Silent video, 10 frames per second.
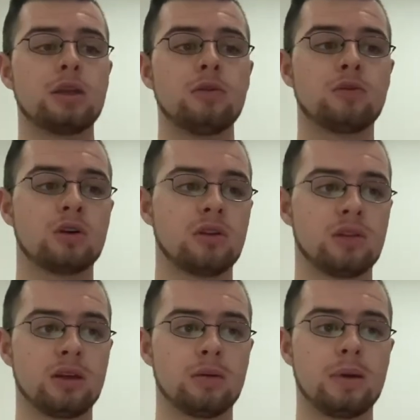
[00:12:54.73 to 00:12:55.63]
And you've got to
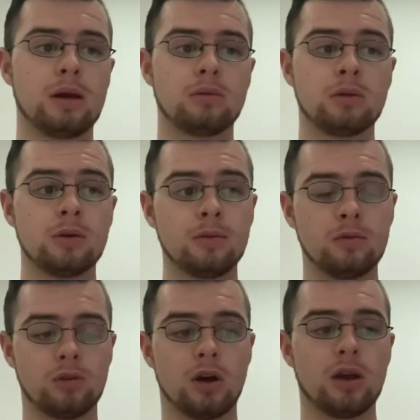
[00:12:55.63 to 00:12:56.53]
think about,
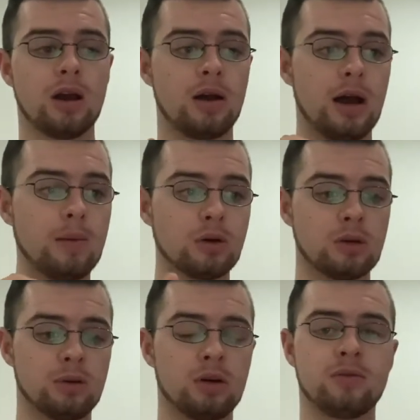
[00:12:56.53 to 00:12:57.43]
right, I'm going
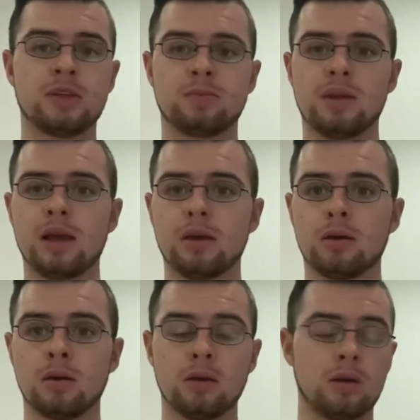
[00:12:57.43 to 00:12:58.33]
to pull off this
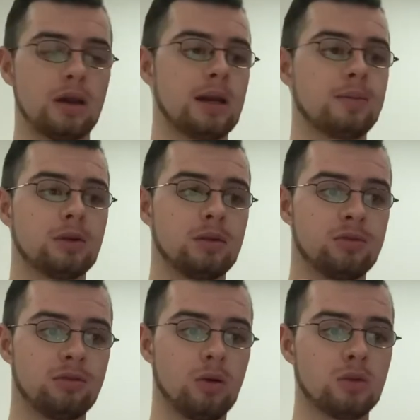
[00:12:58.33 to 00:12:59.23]
player and I'm going
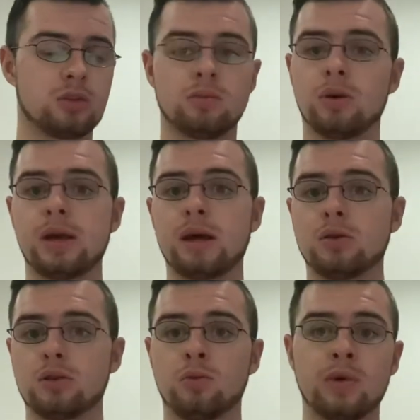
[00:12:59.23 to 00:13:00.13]
to throw on somebody
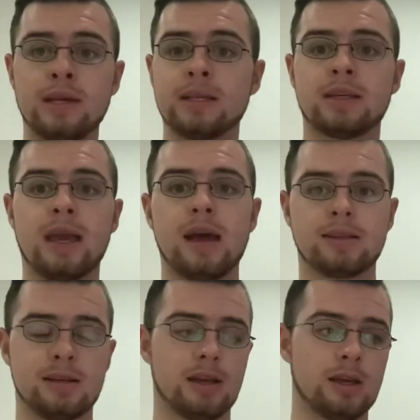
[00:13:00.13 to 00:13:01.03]
else. On. We need to get
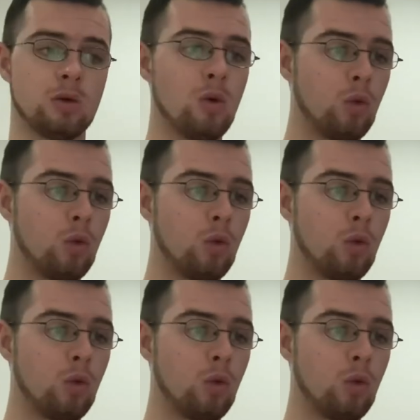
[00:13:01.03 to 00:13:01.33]
attacking.